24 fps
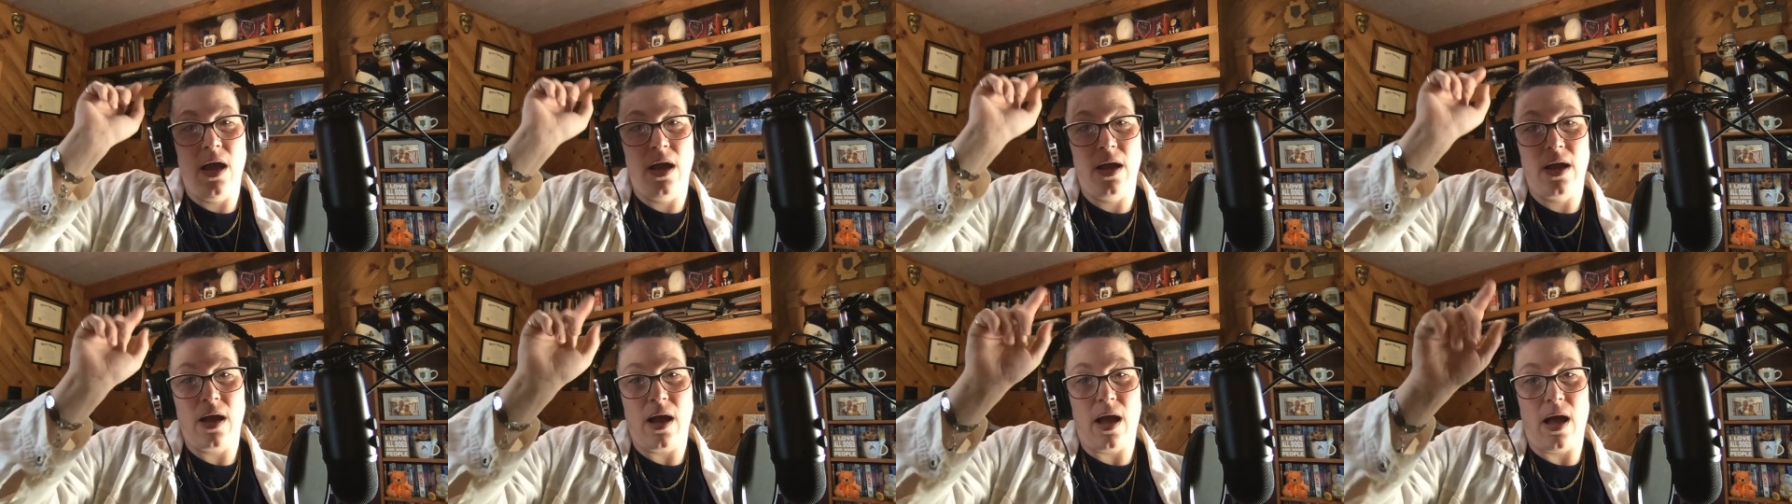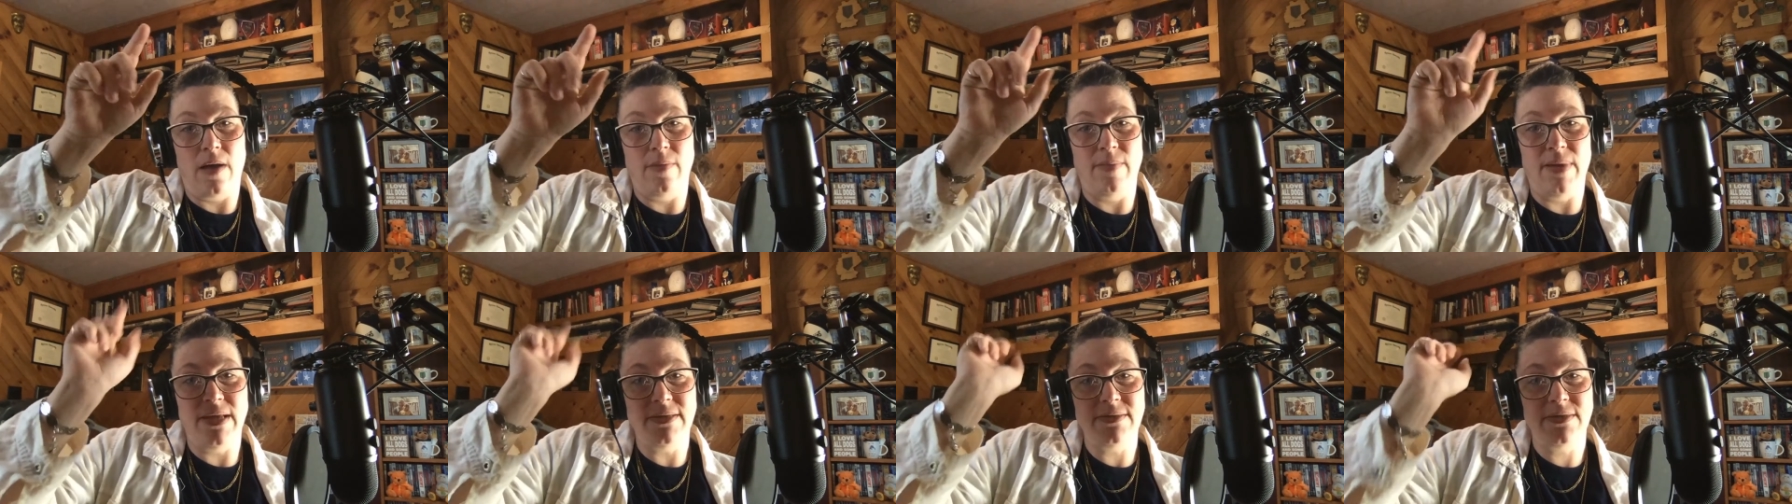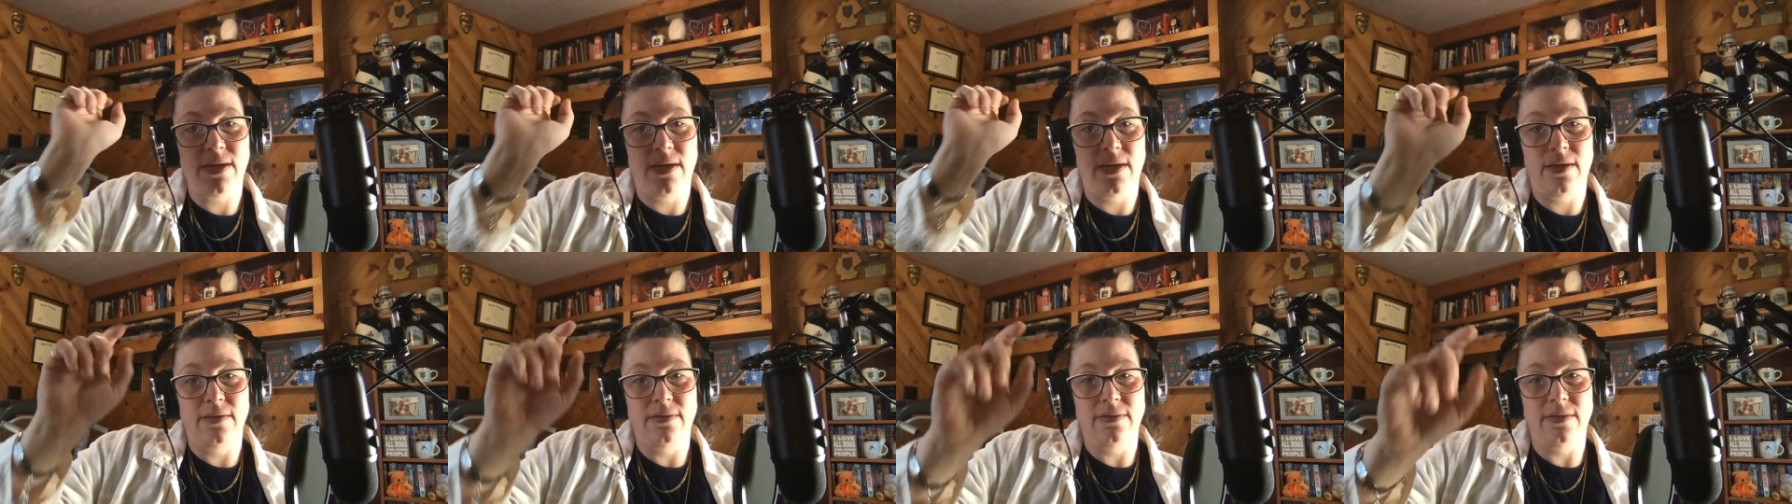comment,
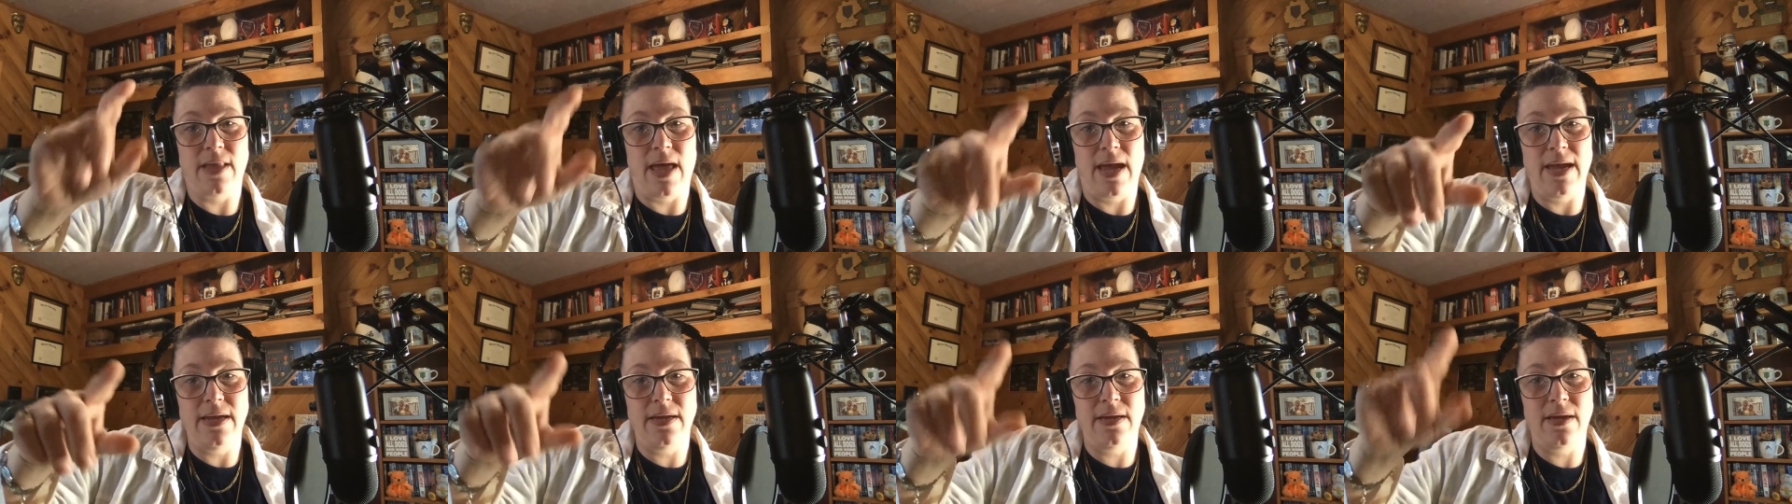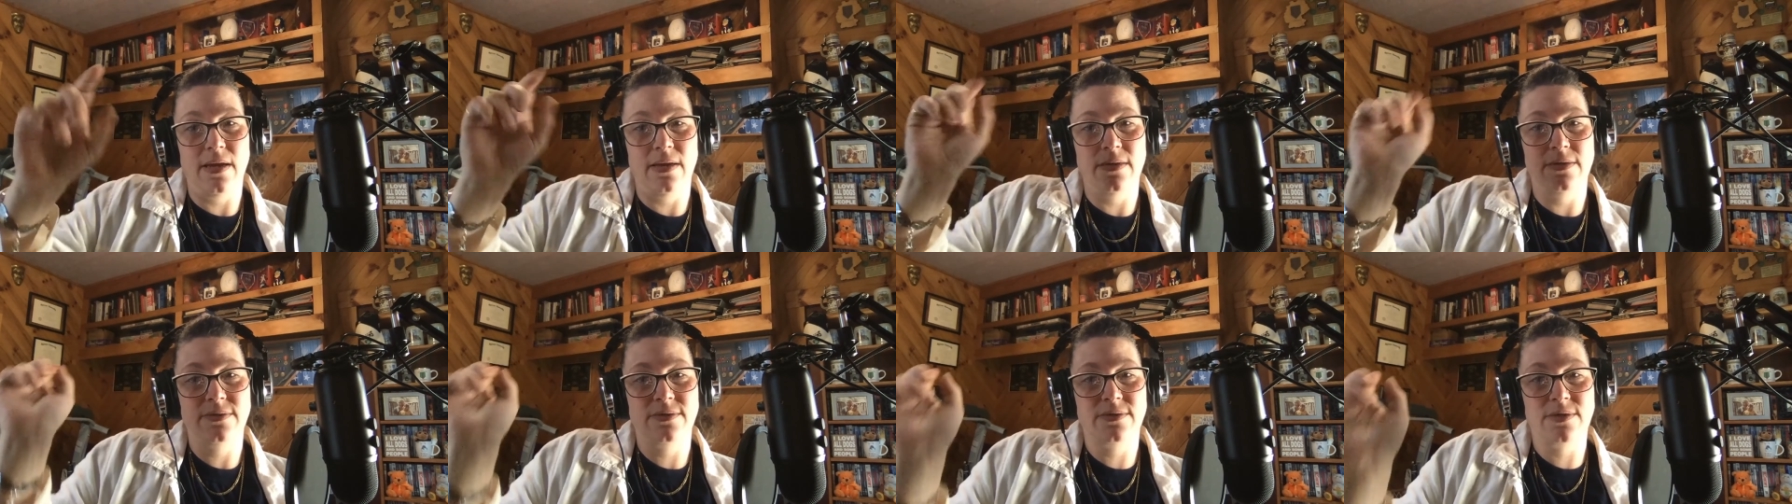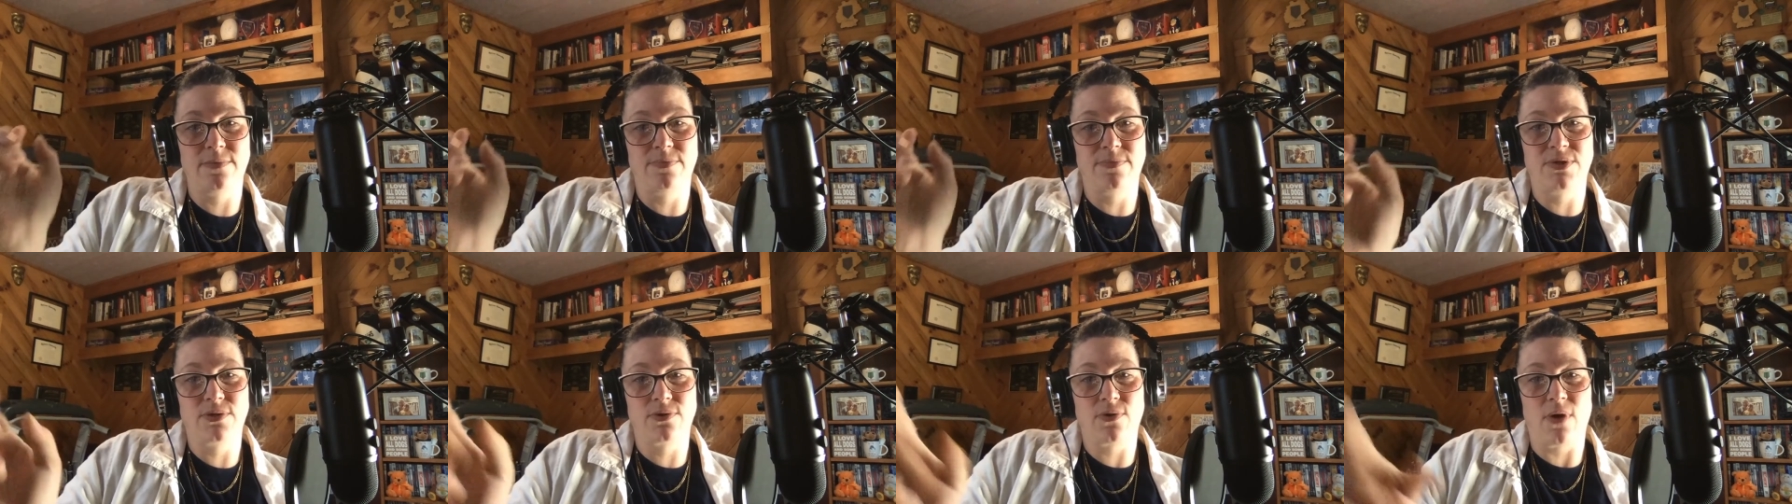like,
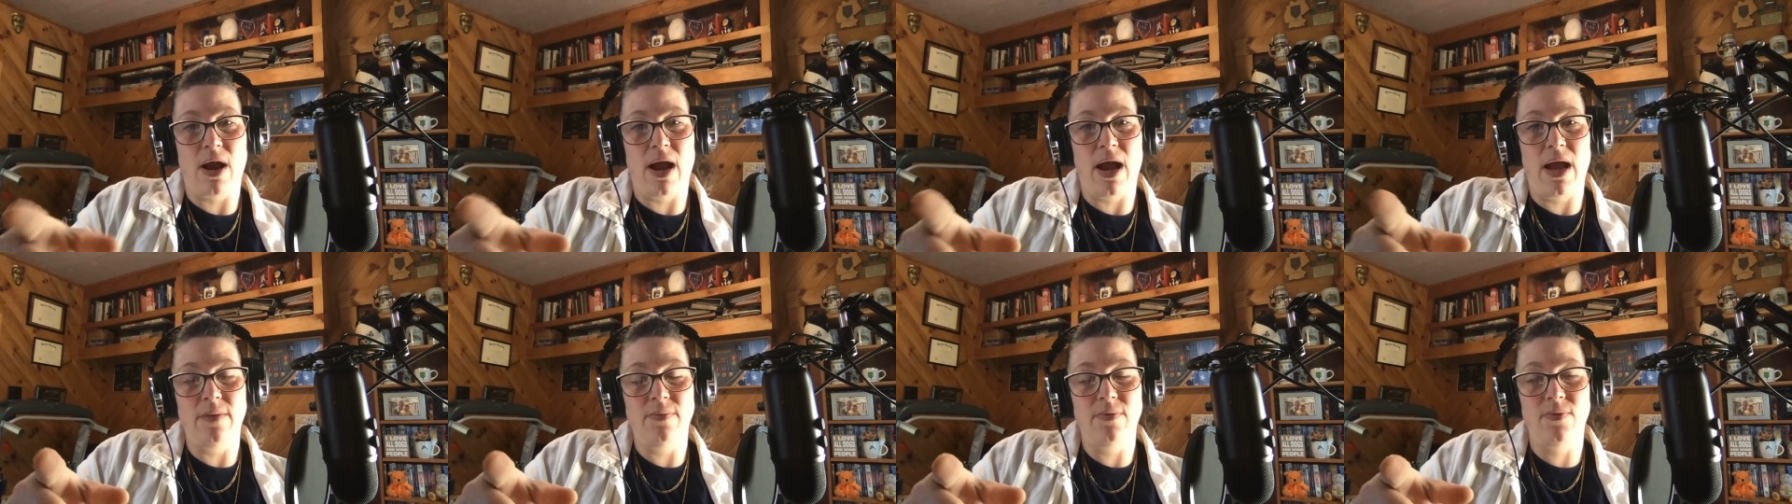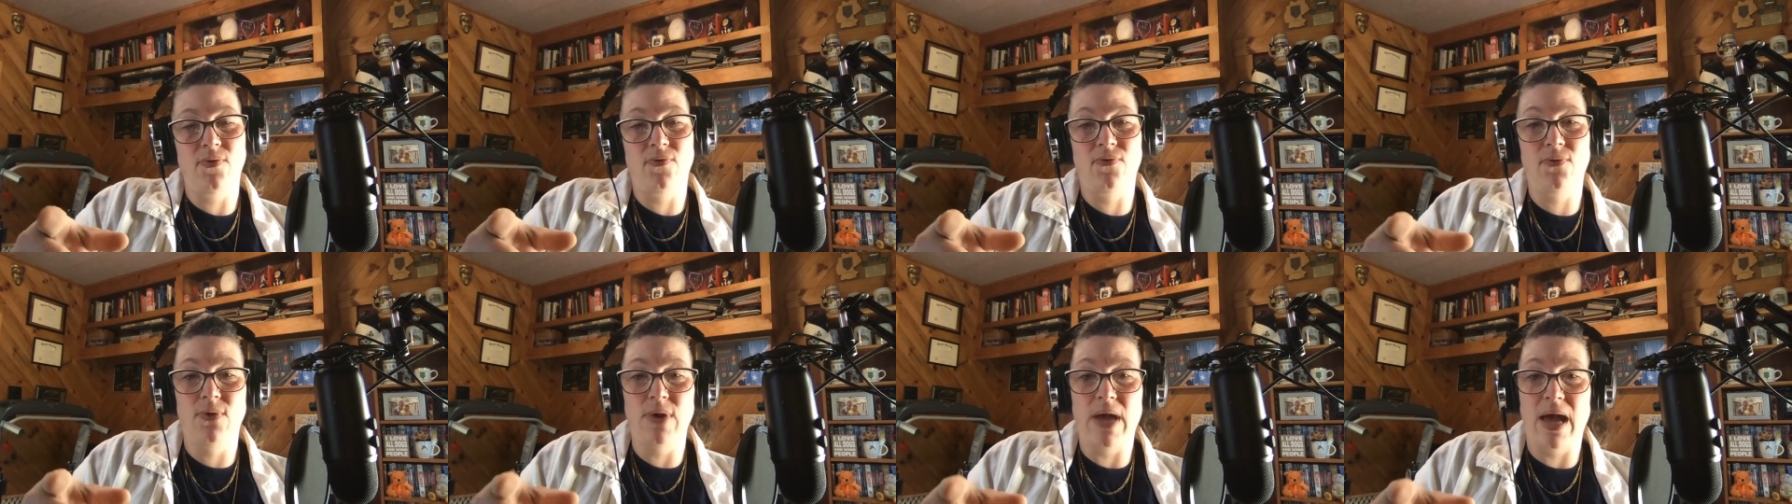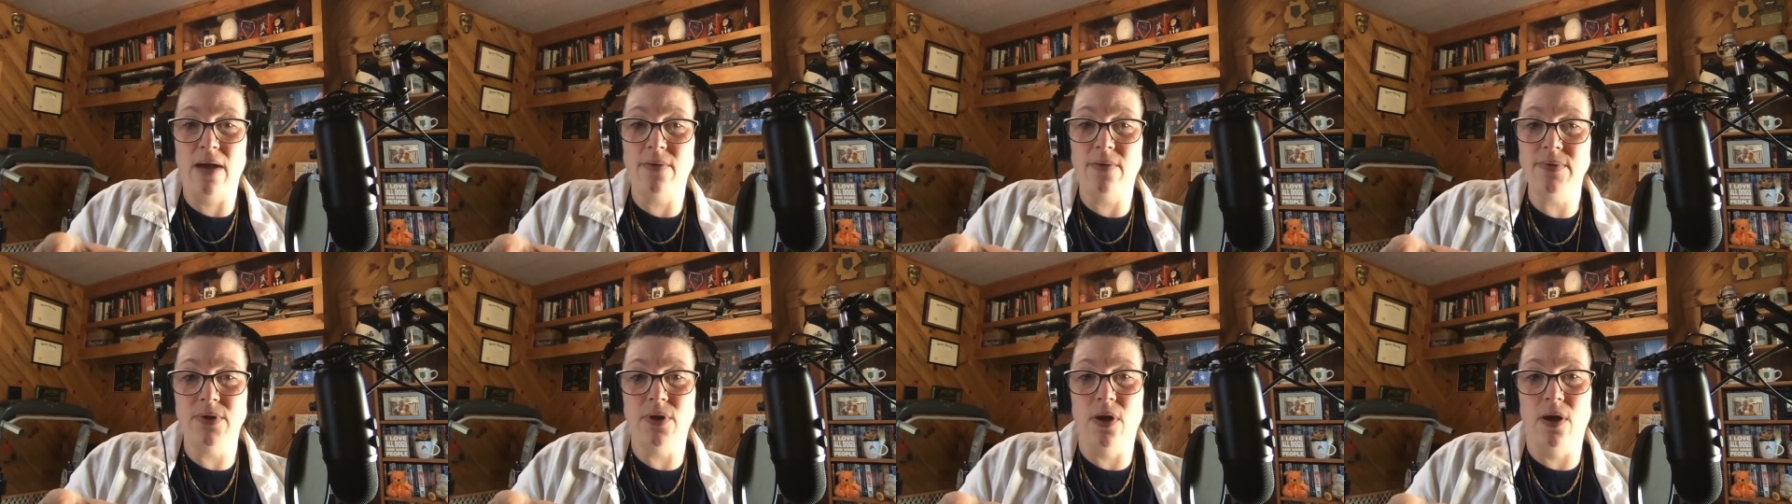subscribe if you
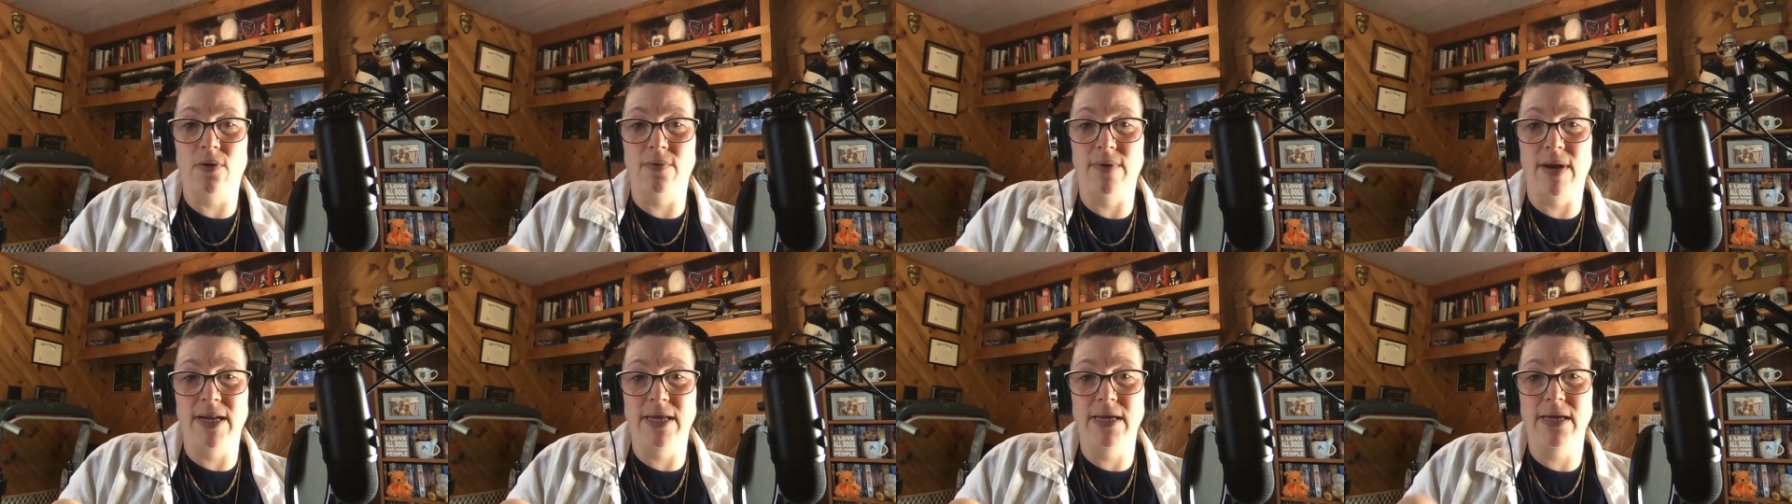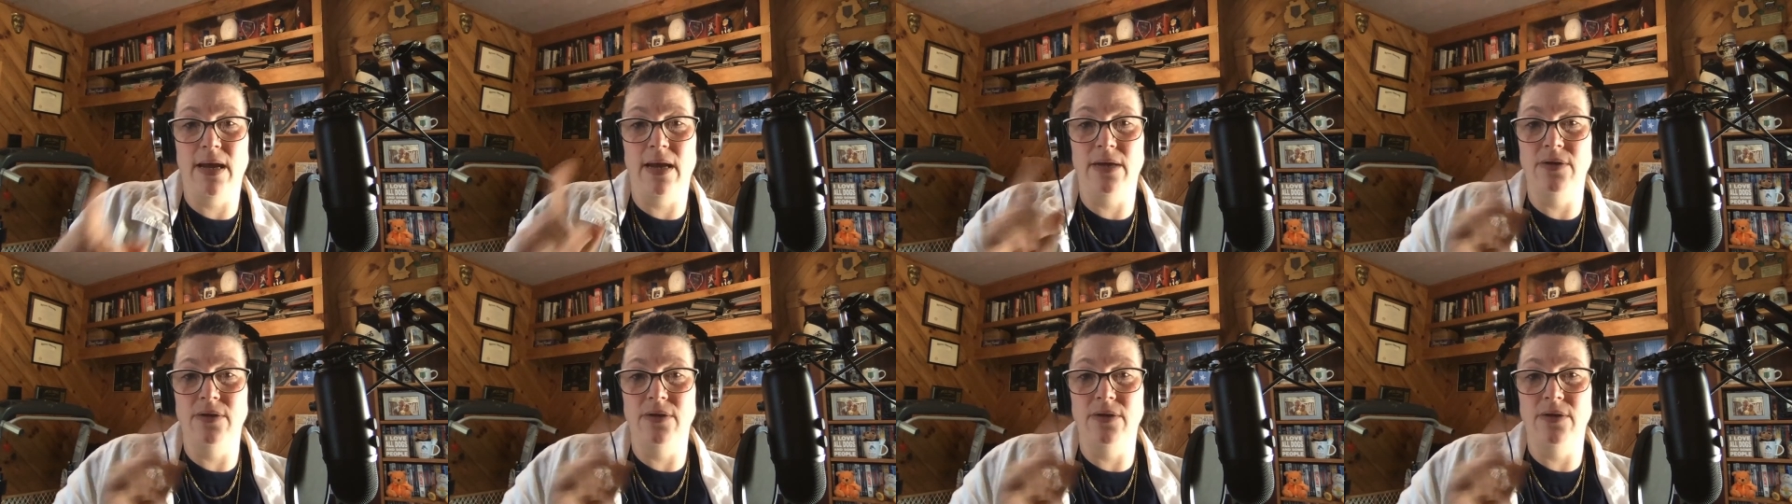haven't already.